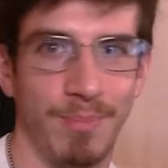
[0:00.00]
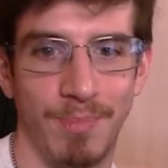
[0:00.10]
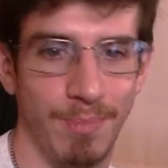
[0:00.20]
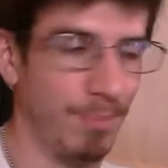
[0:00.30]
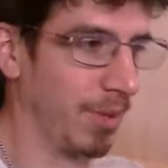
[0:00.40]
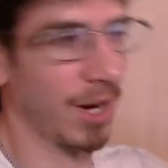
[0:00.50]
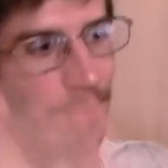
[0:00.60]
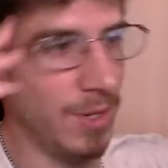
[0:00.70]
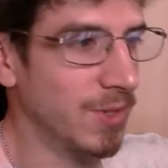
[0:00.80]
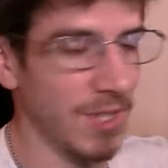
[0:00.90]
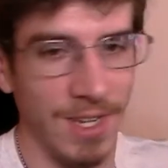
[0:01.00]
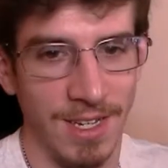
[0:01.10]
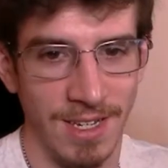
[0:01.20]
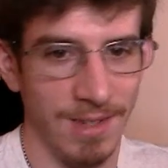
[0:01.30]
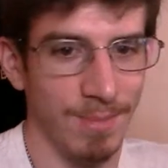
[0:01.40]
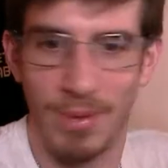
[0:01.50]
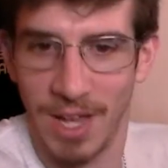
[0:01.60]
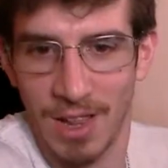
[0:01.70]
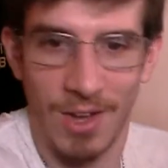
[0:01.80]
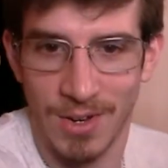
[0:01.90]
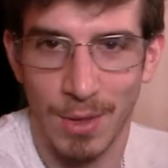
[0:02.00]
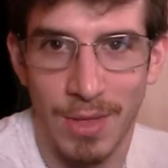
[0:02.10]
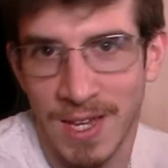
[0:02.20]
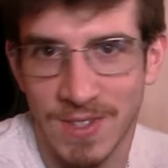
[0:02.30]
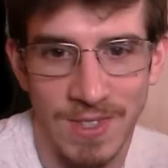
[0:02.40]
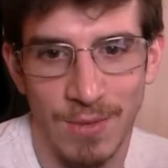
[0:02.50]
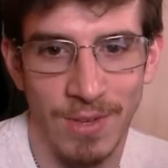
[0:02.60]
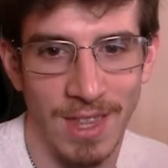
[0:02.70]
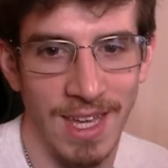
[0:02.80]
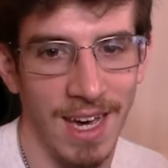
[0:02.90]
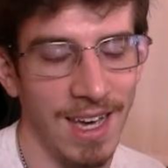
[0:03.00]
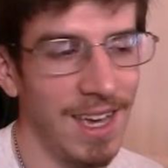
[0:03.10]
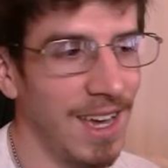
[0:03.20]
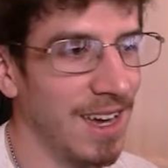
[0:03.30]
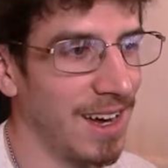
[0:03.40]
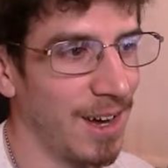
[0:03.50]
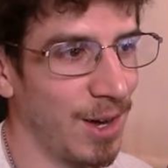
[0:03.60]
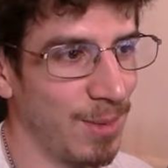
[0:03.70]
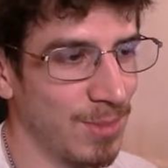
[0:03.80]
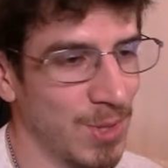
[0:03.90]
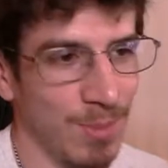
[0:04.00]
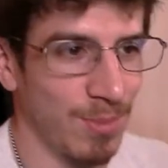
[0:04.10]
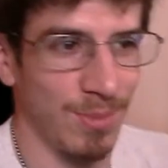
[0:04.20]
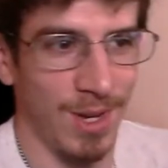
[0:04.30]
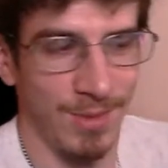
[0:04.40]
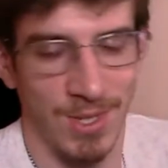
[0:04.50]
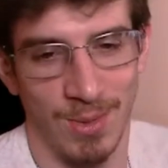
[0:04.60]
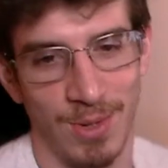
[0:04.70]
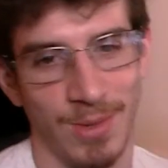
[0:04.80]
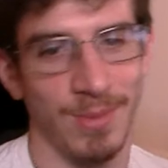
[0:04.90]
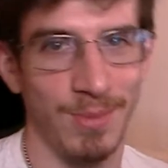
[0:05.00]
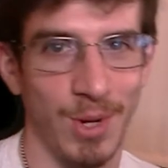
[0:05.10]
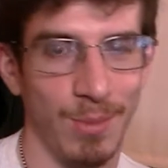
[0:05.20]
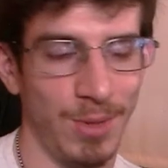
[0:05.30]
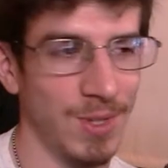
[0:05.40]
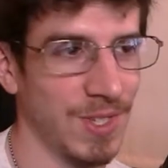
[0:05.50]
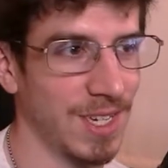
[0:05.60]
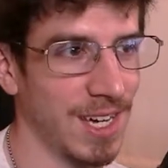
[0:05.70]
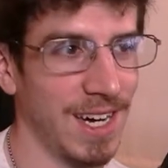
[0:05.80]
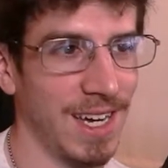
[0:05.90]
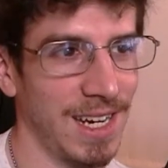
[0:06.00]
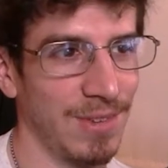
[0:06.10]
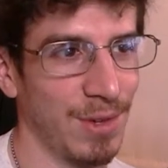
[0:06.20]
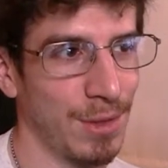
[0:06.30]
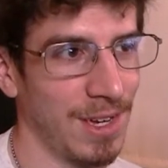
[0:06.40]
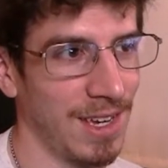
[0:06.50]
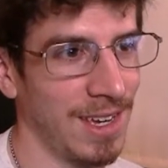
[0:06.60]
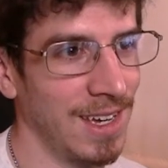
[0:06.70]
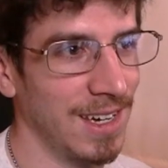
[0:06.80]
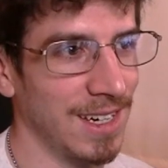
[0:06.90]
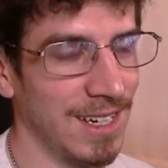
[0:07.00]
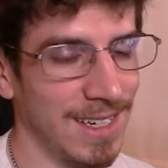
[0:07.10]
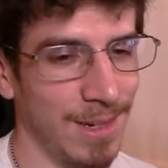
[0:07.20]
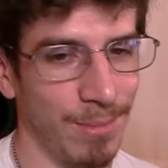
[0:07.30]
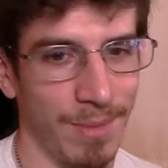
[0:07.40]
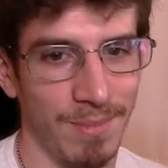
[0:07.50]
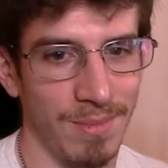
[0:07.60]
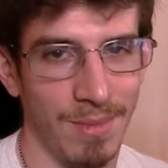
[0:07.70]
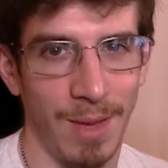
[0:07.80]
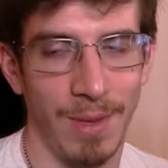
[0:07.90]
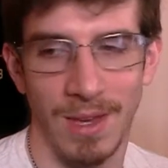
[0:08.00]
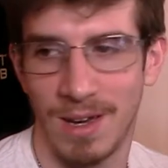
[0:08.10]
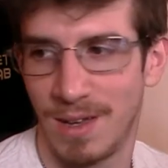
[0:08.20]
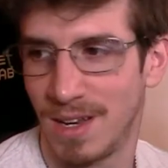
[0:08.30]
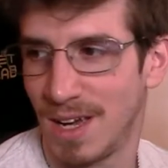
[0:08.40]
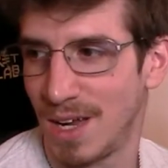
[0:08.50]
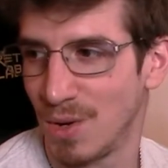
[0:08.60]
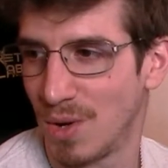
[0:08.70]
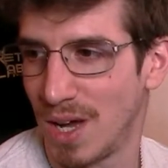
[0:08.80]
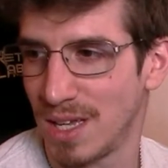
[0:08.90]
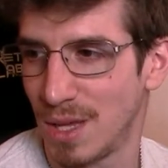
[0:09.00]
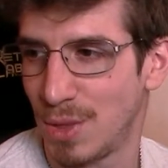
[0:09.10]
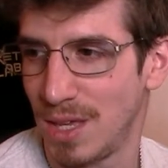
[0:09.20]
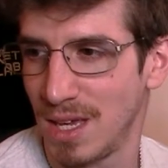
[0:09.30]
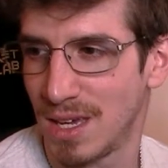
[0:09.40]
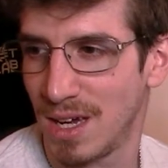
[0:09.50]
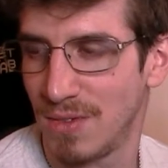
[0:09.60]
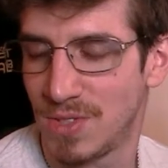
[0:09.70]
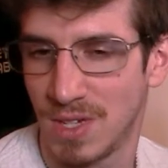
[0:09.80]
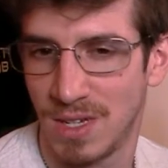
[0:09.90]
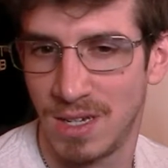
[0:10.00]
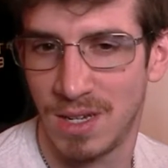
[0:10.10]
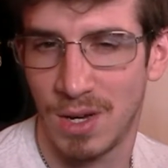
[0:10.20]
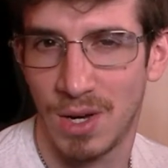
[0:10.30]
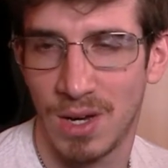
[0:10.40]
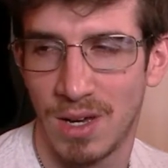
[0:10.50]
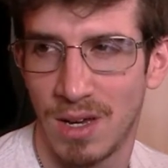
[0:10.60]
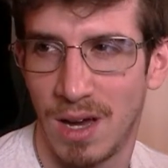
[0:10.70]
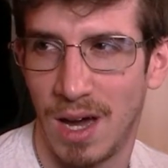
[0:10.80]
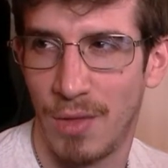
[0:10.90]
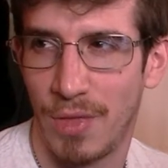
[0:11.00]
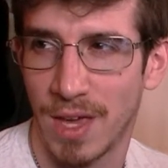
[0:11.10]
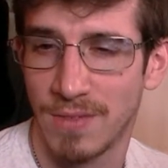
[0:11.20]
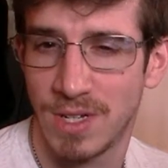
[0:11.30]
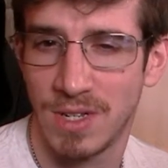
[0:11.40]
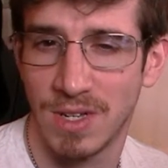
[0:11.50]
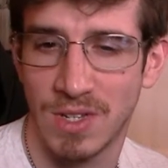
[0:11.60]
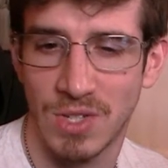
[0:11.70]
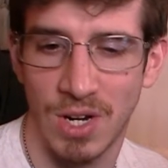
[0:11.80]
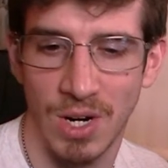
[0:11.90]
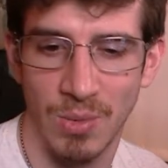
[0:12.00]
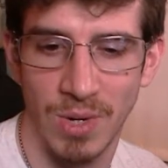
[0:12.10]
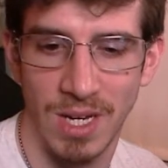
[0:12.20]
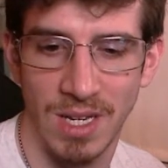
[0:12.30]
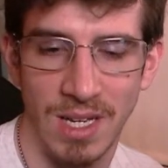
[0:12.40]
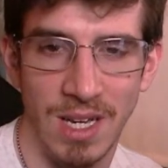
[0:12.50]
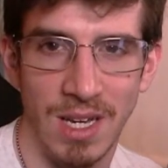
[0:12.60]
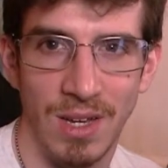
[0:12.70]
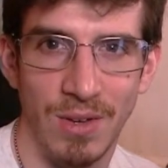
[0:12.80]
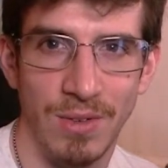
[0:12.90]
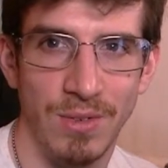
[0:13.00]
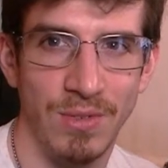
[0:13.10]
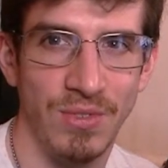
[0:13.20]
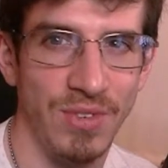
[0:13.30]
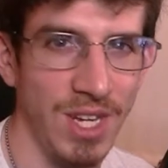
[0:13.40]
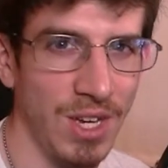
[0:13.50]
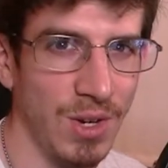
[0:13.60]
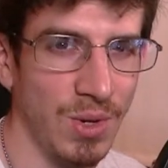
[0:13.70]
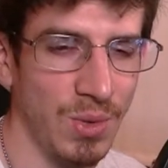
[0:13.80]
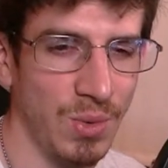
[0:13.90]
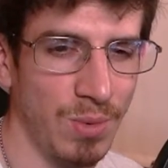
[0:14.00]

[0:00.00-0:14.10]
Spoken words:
blare music and play along to things and stuff like that. So I'm obviously a real music guy and everything. Maybe I don't know. I think I've done a guitar rig video